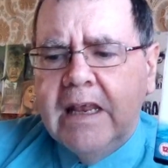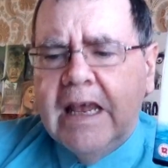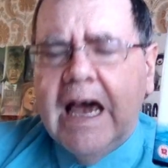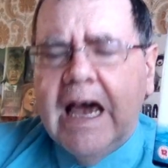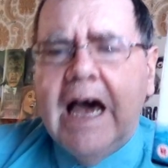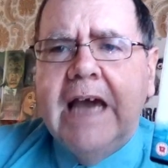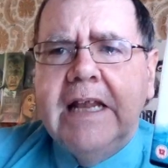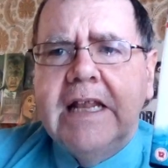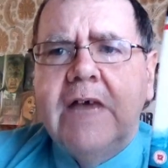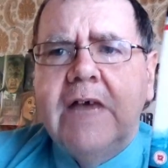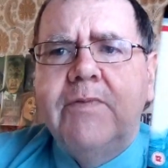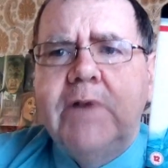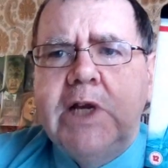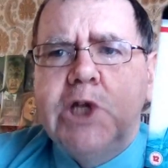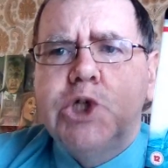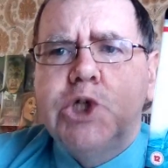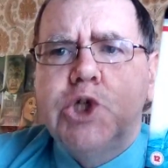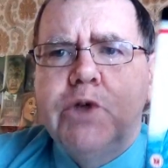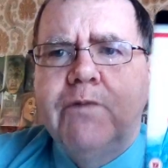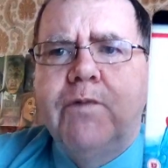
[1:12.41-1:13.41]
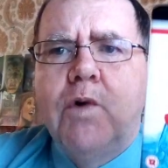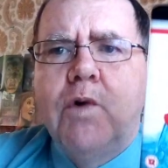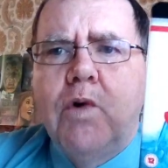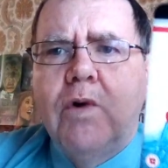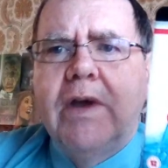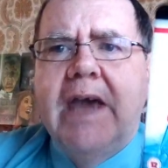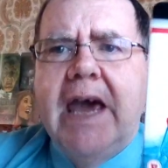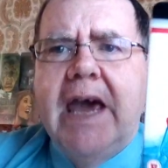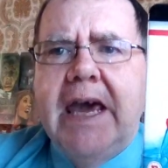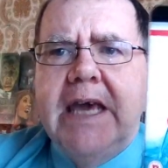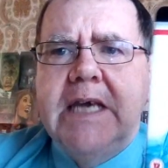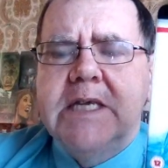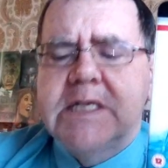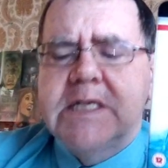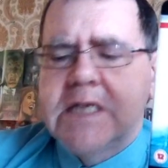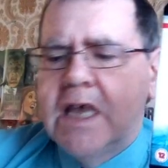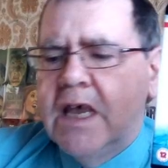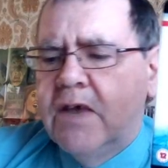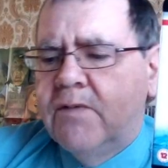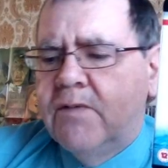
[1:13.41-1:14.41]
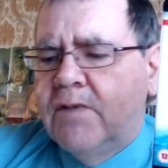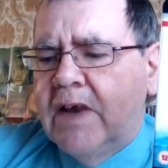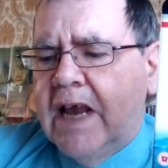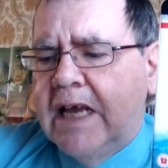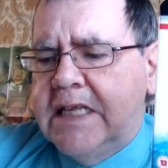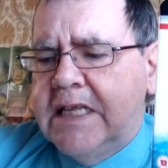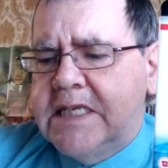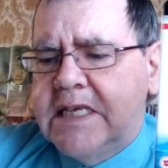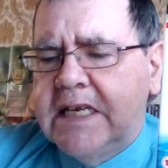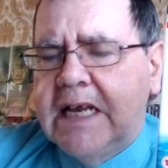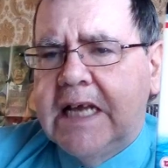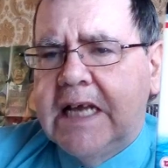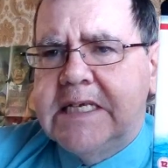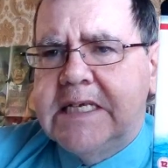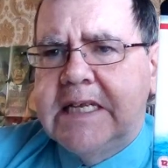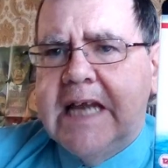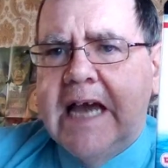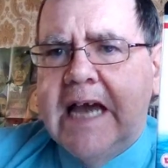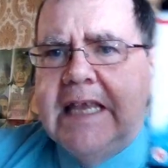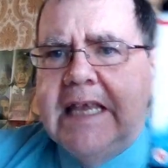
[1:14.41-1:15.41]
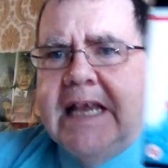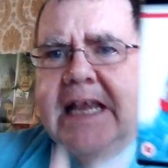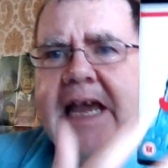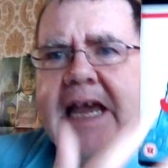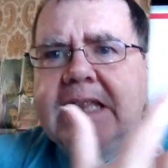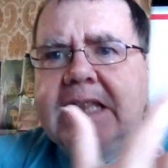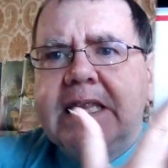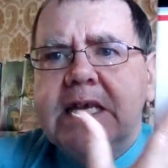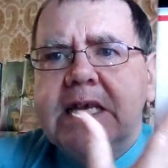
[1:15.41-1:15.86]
high definition 4Ks for $19.99, you get